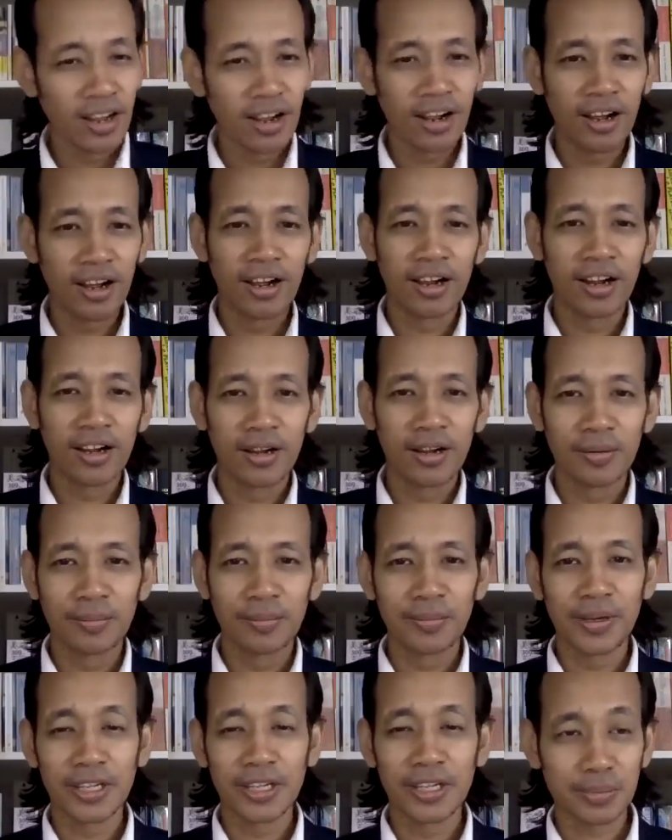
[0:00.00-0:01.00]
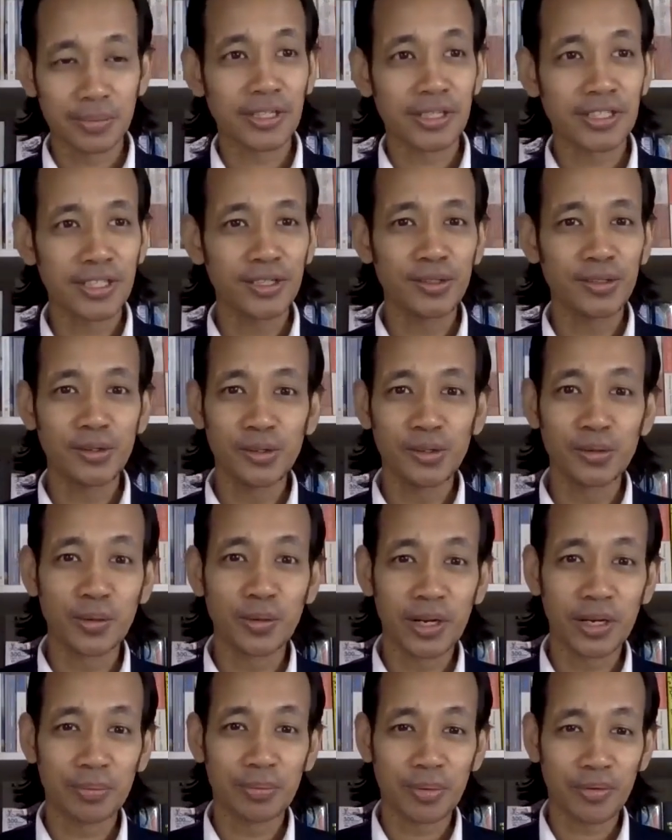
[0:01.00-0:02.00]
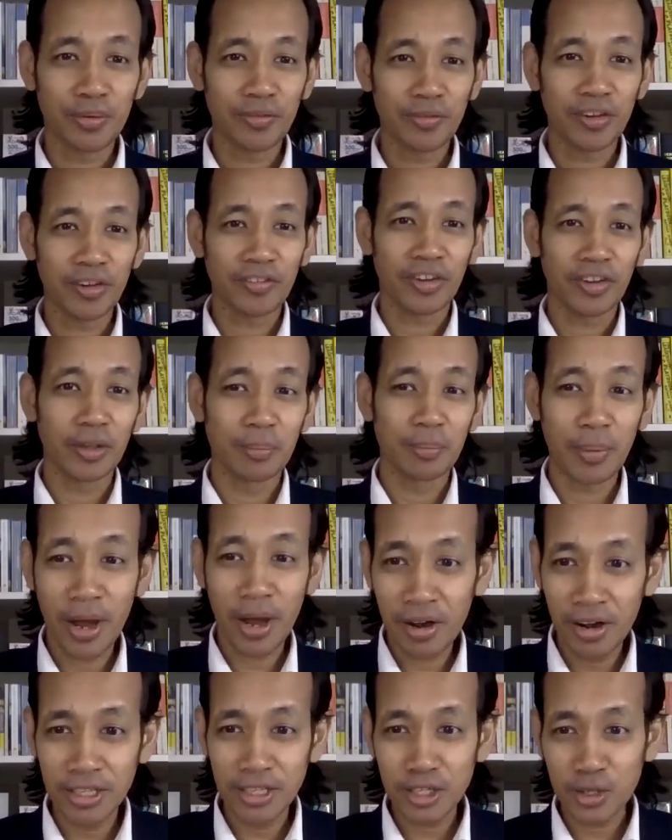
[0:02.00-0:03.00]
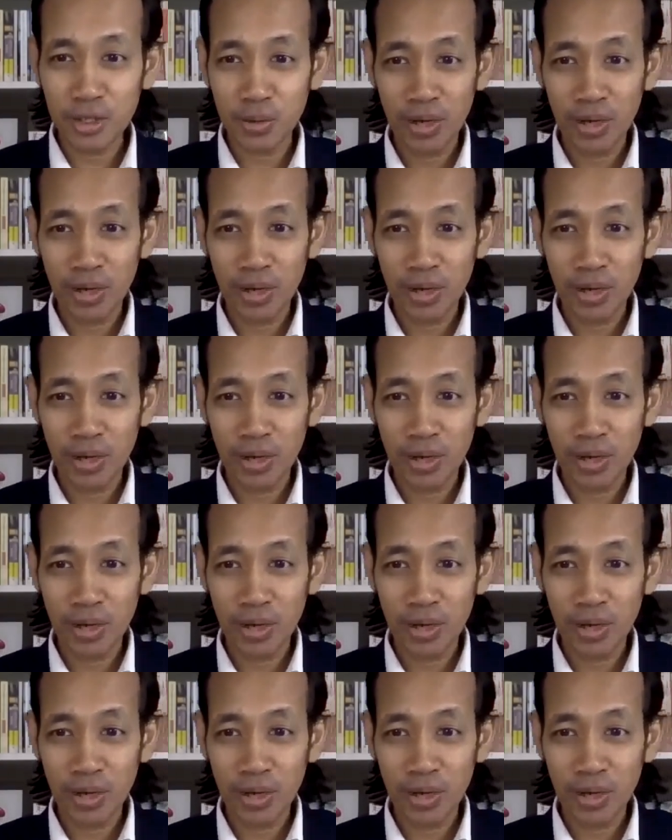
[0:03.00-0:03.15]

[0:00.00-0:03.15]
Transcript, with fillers: Um, especially you want to provide for your parents,